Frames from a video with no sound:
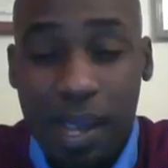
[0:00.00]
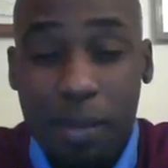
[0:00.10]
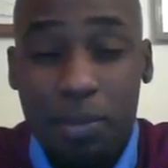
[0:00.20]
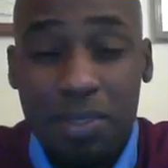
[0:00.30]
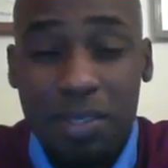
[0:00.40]

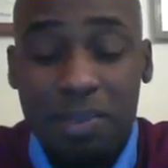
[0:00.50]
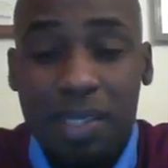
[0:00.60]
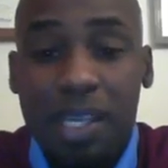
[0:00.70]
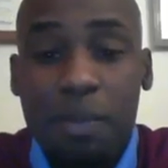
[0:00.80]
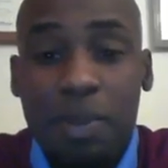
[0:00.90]
enables them
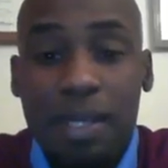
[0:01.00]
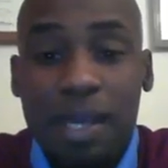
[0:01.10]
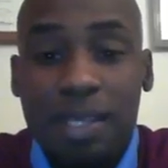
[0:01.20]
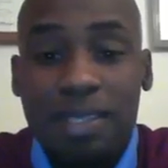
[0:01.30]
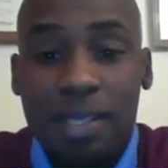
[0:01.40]
to keep
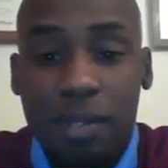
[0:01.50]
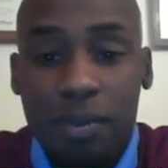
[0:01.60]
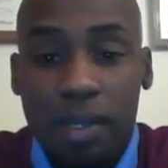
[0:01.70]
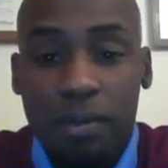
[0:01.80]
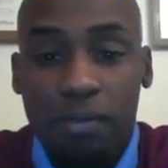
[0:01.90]
it a
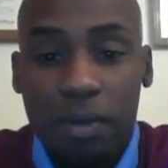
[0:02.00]
secret